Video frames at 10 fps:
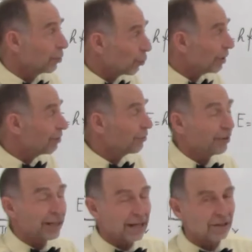And the reason
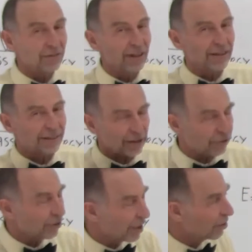for that is that
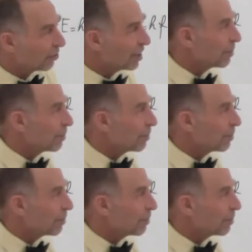different things